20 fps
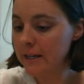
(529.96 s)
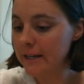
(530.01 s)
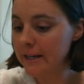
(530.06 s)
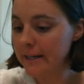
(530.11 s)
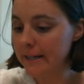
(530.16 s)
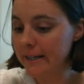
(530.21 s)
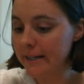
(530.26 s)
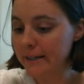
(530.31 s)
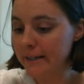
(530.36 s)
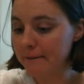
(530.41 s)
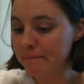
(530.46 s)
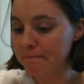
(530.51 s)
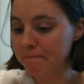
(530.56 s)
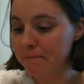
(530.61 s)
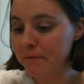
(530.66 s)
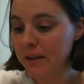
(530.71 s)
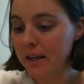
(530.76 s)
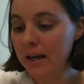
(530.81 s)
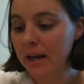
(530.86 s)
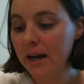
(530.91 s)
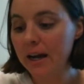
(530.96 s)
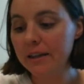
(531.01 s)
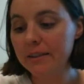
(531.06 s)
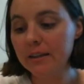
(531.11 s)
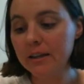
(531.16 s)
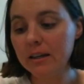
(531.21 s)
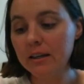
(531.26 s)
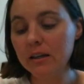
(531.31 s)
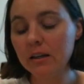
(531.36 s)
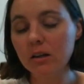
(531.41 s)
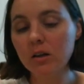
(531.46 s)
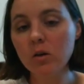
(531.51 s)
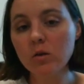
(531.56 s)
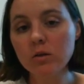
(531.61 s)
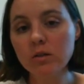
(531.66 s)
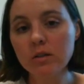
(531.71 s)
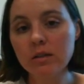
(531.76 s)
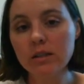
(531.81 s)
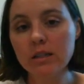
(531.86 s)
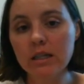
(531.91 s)
And then
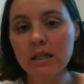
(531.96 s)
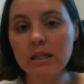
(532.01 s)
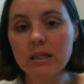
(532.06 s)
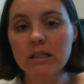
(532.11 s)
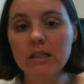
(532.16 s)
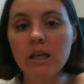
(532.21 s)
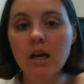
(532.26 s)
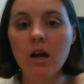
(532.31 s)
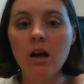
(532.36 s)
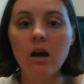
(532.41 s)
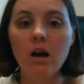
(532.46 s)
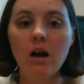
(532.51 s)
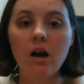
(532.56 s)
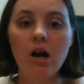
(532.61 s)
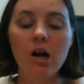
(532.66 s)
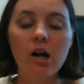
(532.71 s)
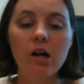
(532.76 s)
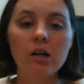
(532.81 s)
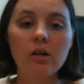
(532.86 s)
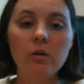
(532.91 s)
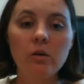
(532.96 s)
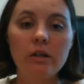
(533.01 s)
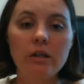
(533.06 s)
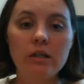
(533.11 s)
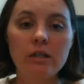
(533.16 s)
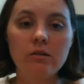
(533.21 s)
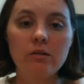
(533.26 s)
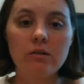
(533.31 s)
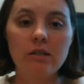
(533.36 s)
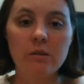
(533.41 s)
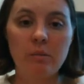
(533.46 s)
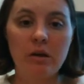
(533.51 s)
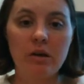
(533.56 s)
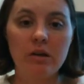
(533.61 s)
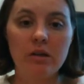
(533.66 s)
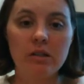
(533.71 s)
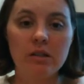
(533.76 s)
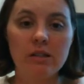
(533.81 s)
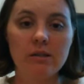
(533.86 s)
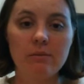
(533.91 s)
coastal cities are going to
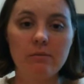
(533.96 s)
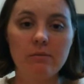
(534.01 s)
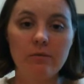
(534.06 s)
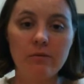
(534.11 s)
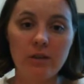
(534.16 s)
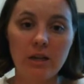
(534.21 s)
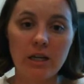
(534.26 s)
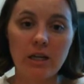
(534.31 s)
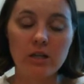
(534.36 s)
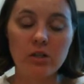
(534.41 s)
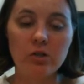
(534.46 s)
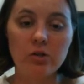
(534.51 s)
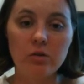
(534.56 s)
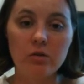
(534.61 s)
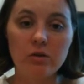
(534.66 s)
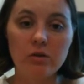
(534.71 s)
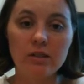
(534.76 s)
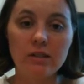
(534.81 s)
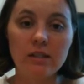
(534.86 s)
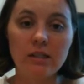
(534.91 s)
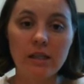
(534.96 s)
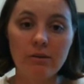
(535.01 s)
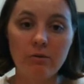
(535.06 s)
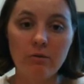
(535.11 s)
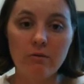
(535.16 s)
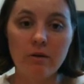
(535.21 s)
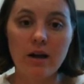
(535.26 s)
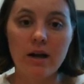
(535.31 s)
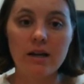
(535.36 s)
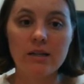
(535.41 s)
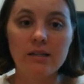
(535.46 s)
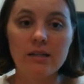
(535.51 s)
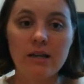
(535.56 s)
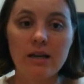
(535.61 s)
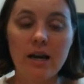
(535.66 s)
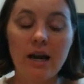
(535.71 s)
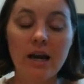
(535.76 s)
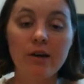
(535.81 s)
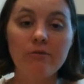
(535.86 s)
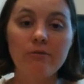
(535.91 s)
experience some flooding due to sea level rise and
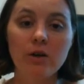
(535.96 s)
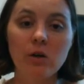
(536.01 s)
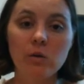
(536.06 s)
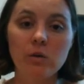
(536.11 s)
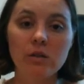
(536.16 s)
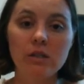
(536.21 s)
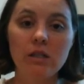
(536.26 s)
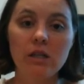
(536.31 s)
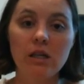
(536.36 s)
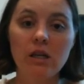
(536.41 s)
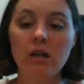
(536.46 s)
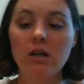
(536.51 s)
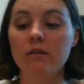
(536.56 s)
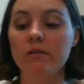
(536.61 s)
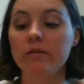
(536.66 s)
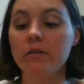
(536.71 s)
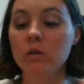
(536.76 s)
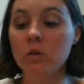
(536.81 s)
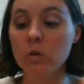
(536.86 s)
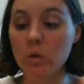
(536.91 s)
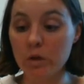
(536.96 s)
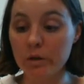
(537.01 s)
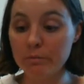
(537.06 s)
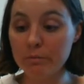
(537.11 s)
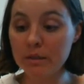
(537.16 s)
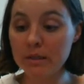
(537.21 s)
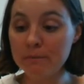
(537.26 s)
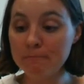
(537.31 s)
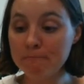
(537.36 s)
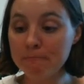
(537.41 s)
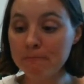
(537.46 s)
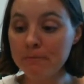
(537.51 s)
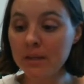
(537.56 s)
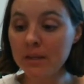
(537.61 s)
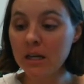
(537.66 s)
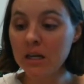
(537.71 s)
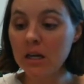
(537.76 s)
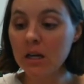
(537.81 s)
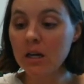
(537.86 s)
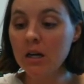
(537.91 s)
higher frequency of storms.
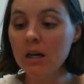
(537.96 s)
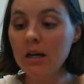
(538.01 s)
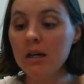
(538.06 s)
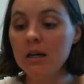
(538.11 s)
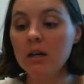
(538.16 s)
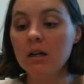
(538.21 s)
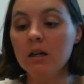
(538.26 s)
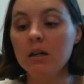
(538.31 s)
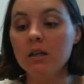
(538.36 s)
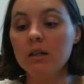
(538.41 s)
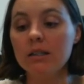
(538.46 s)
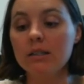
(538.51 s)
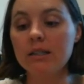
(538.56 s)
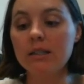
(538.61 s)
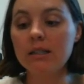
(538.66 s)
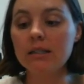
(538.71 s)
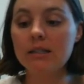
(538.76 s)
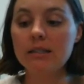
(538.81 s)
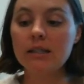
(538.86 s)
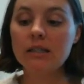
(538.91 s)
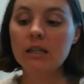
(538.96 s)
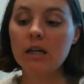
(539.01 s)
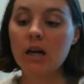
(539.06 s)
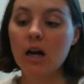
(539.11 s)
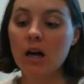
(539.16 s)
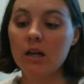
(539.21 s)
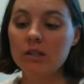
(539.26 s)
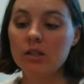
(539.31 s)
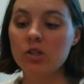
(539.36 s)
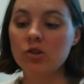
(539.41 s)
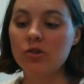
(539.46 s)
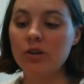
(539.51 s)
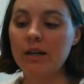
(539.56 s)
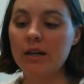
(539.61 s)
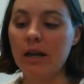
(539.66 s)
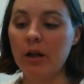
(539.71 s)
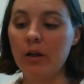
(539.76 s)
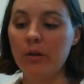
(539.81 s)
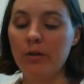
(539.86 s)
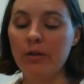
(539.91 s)
Cities tend to
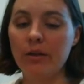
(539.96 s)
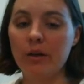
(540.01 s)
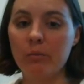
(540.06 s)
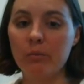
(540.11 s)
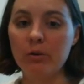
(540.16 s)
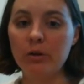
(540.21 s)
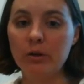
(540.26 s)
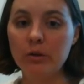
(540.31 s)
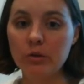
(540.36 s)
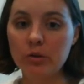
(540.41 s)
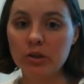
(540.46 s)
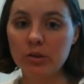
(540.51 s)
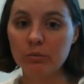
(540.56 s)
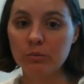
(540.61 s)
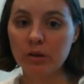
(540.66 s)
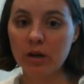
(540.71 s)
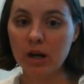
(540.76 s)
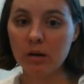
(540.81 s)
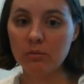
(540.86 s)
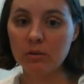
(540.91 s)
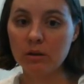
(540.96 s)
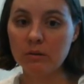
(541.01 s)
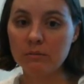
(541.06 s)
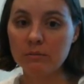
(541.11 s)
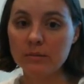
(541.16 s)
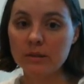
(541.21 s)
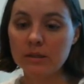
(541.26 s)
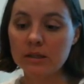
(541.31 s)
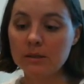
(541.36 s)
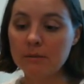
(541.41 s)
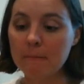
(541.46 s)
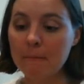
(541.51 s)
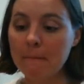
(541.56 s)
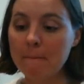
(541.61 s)
concentrate health and pollution problems.